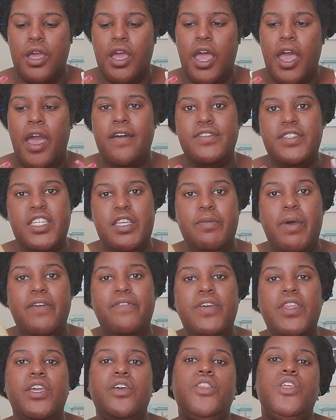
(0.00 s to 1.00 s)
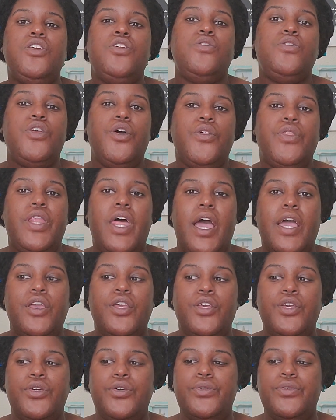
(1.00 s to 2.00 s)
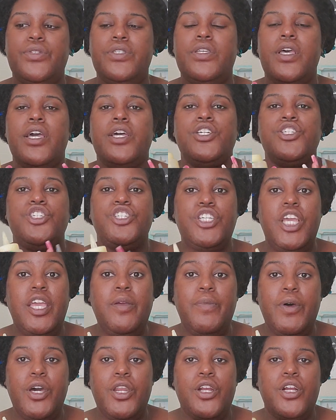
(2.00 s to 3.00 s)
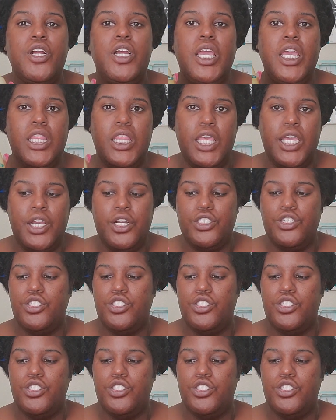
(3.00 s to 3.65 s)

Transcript: have seen my video, then you know that I use shea butter in here,